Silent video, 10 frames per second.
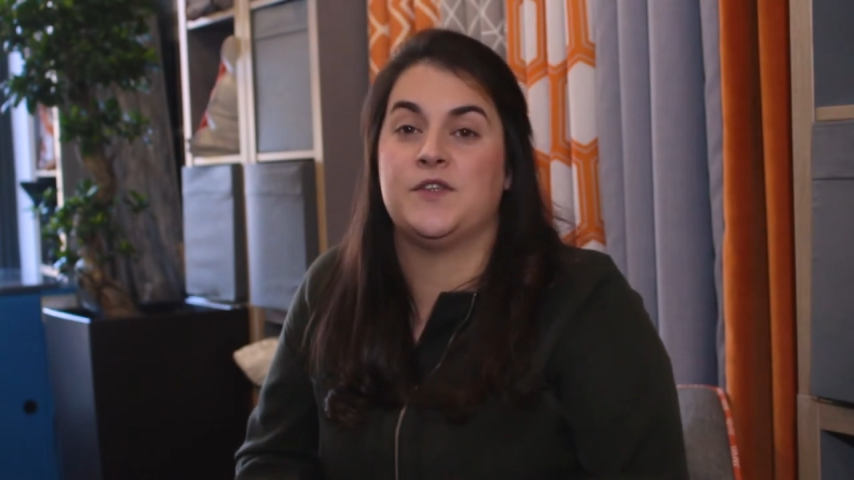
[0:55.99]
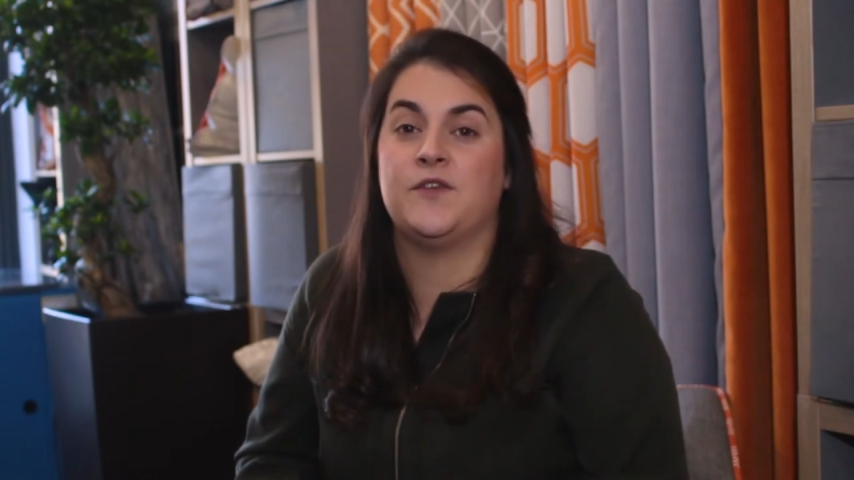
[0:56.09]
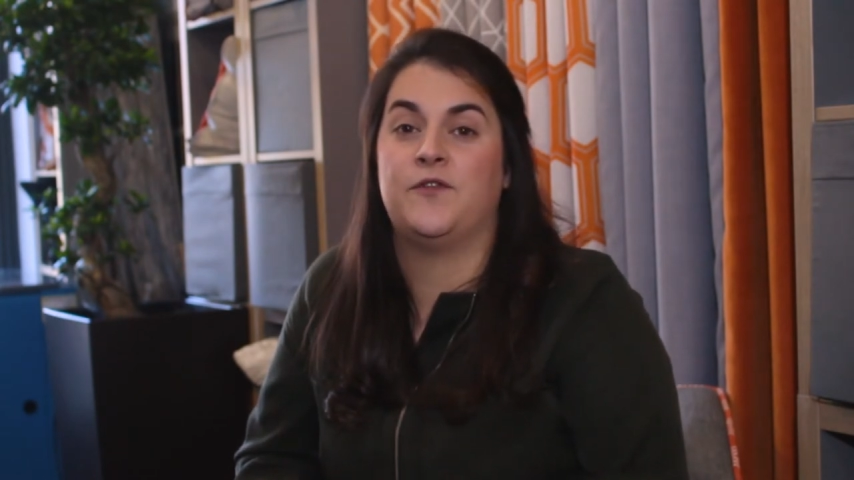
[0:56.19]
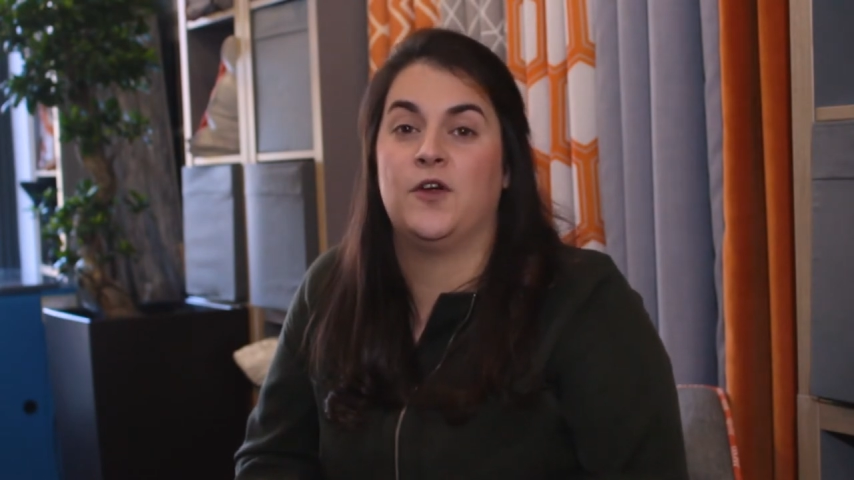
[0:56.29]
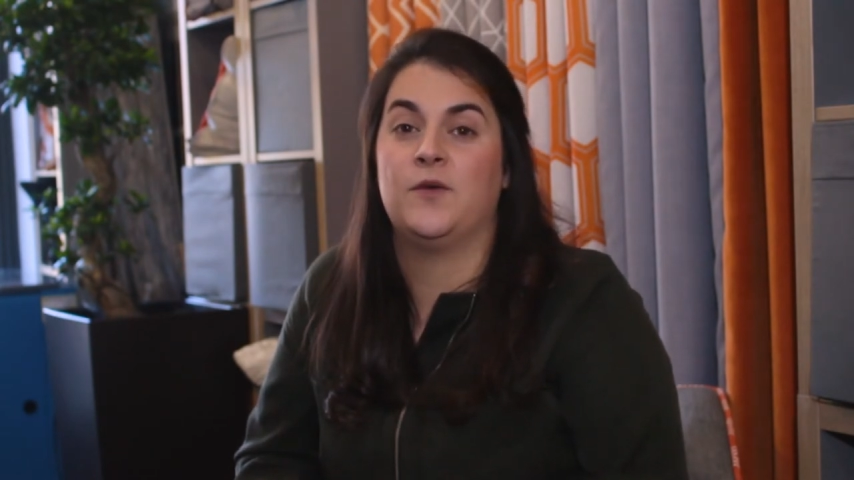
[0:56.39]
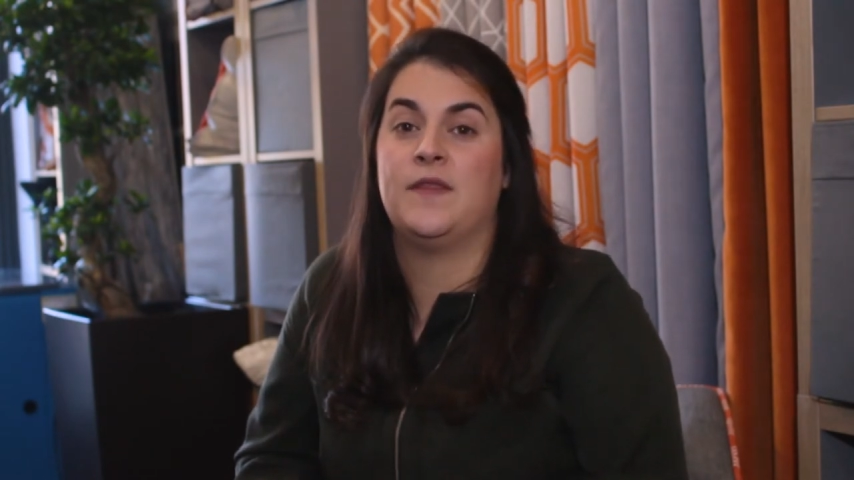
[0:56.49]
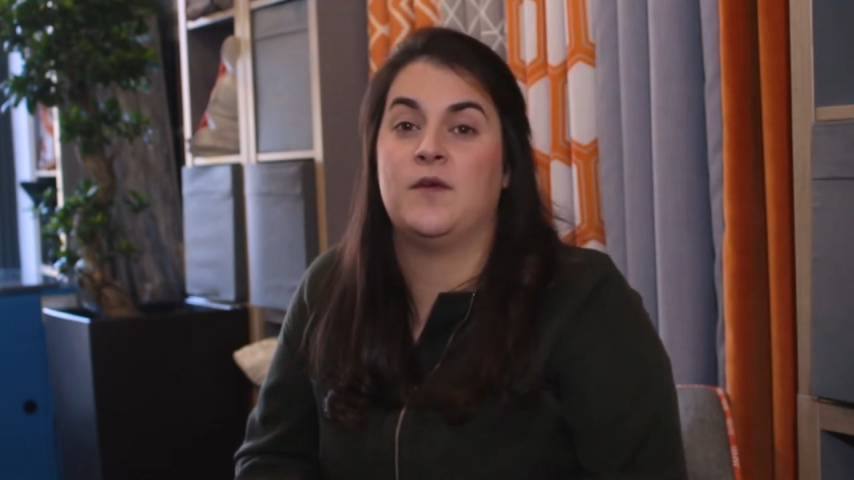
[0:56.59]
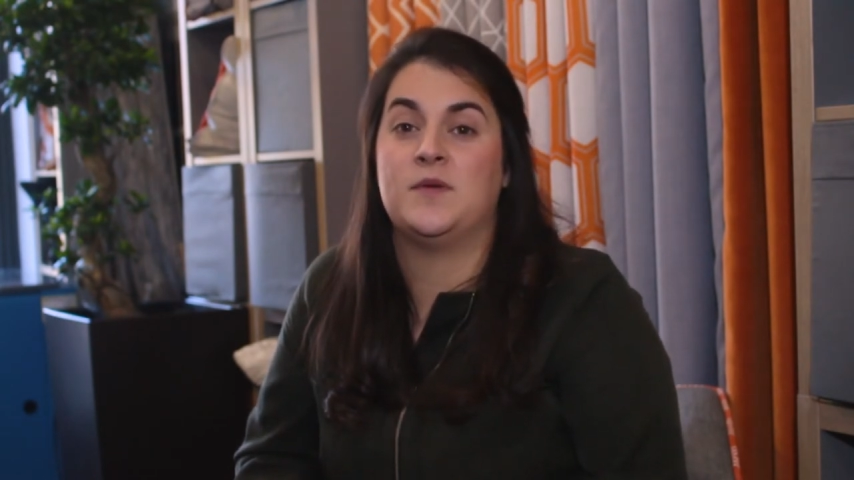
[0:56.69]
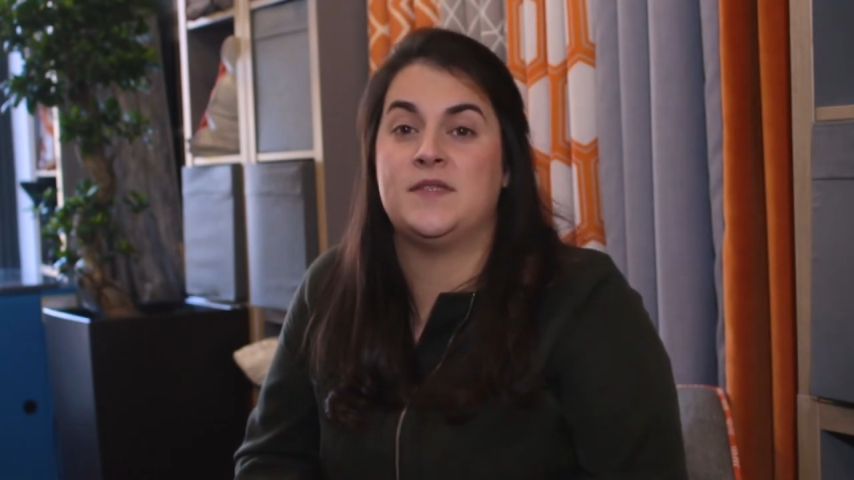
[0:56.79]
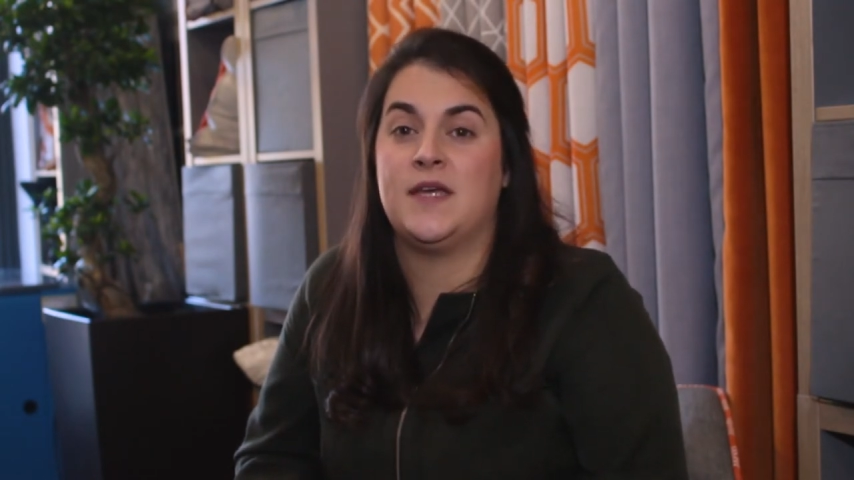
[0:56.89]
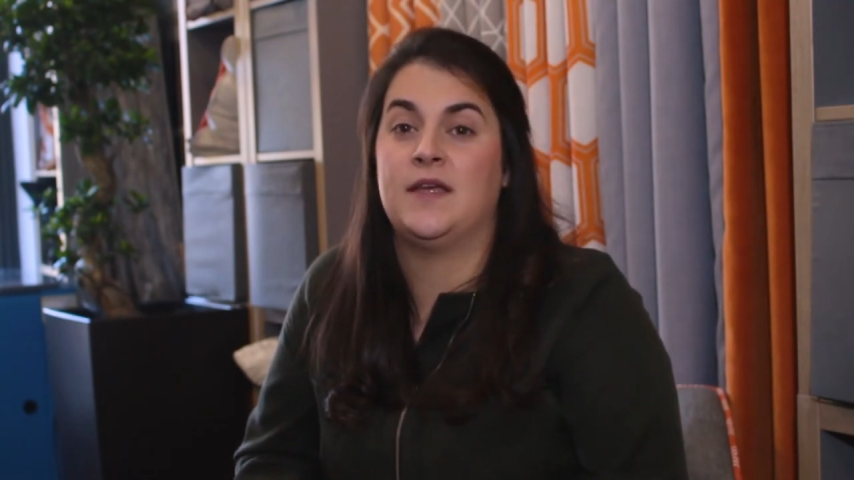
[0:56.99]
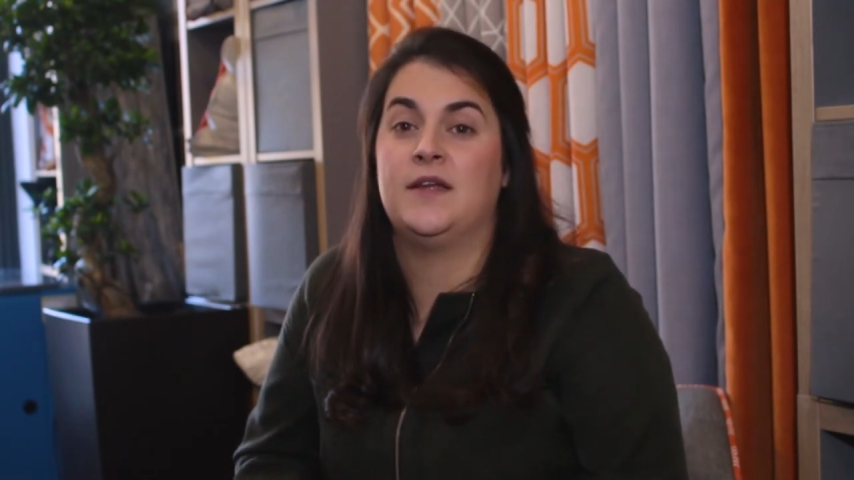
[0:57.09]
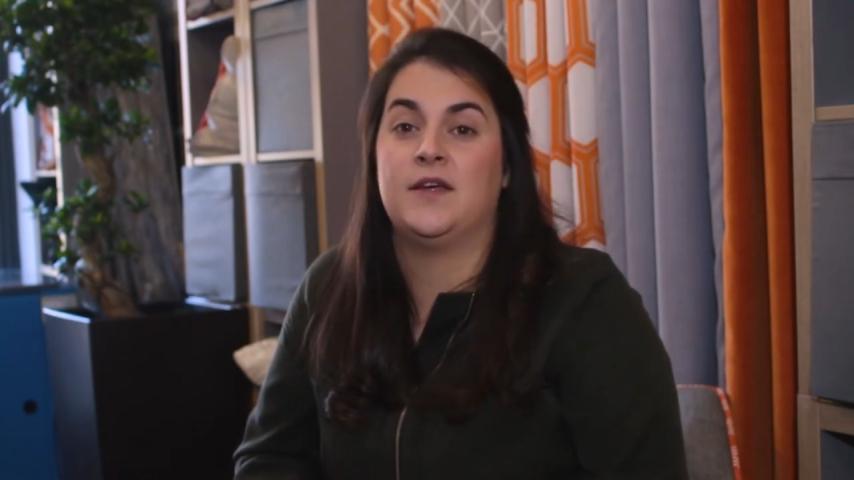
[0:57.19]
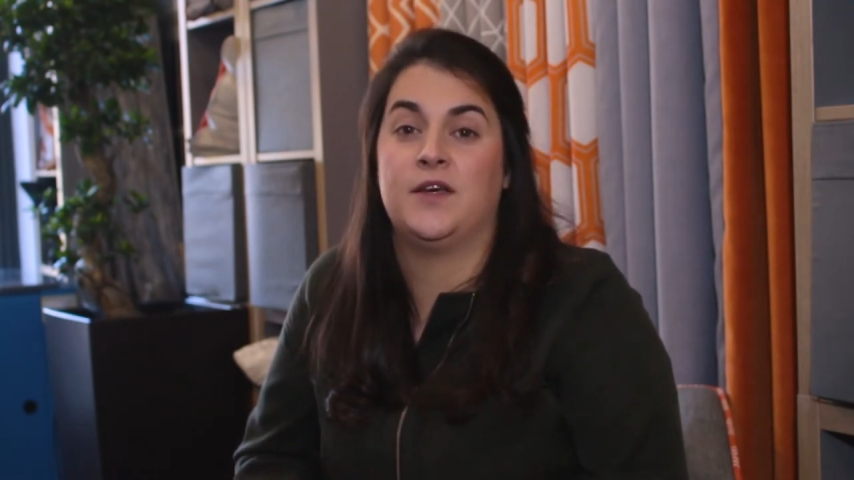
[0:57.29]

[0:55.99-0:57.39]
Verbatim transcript: so following the particular